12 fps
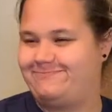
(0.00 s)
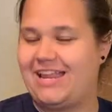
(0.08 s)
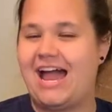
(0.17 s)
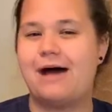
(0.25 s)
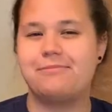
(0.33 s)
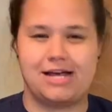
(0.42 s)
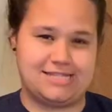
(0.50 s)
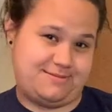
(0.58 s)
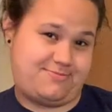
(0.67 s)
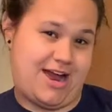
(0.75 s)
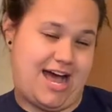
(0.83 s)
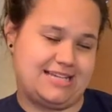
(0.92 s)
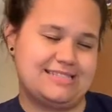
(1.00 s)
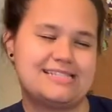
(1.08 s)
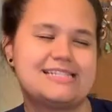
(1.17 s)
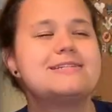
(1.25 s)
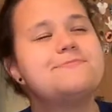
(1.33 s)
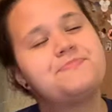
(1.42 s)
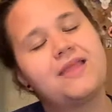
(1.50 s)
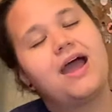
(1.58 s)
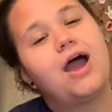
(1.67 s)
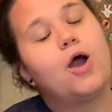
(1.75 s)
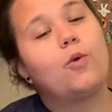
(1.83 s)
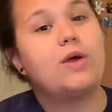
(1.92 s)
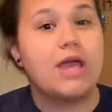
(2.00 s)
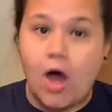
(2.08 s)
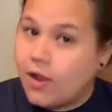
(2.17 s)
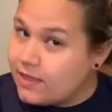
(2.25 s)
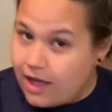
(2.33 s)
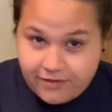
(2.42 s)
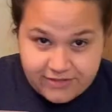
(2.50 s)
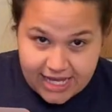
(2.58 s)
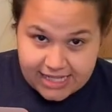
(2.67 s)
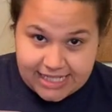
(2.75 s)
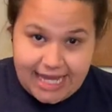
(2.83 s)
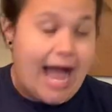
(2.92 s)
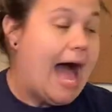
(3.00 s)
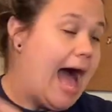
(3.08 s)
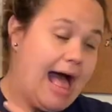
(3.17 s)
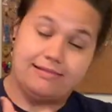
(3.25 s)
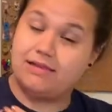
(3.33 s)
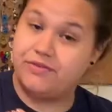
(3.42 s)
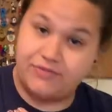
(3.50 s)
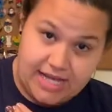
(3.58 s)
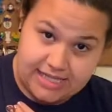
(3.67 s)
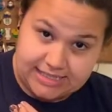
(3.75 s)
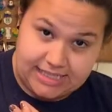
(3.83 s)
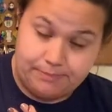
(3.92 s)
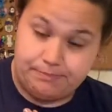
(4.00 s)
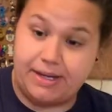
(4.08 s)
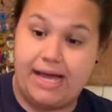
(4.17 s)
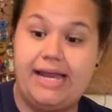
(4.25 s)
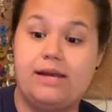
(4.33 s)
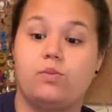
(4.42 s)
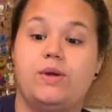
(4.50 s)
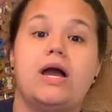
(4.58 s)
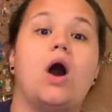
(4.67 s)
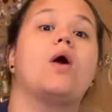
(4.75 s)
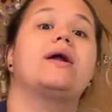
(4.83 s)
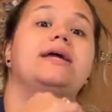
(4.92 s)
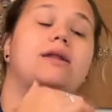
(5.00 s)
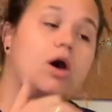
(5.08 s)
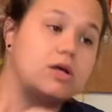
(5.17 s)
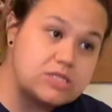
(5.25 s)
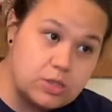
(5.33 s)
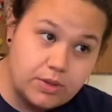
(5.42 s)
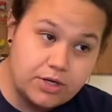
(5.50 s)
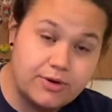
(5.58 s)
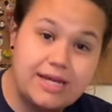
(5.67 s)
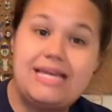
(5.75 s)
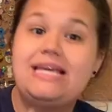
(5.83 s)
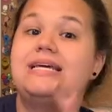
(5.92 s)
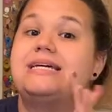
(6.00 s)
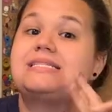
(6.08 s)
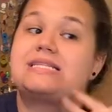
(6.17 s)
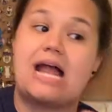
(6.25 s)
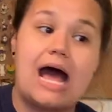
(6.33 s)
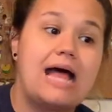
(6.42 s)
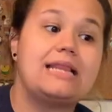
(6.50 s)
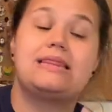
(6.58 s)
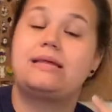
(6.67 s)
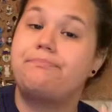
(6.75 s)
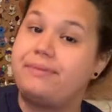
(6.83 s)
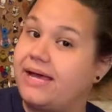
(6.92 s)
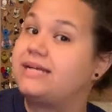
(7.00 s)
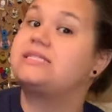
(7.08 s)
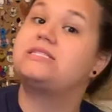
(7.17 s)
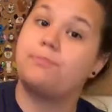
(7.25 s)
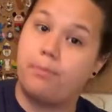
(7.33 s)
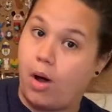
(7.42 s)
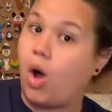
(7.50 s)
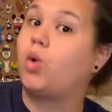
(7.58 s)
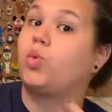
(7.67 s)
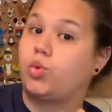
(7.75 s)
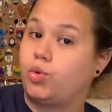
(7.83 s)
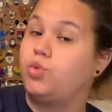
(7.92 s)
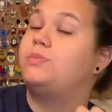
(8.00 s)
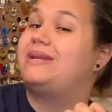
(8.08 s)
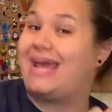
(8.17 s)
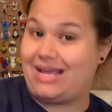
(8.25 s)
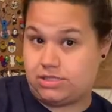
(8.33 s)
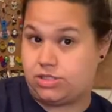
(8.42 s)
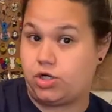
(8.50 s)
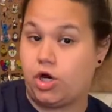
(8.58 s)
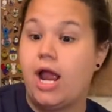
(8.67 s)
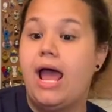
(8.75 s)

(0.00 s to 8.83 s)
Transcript: I'm not surprised. We all love Nelly. I love Nelly, but we all can also agree he is not the best ballroom dancer.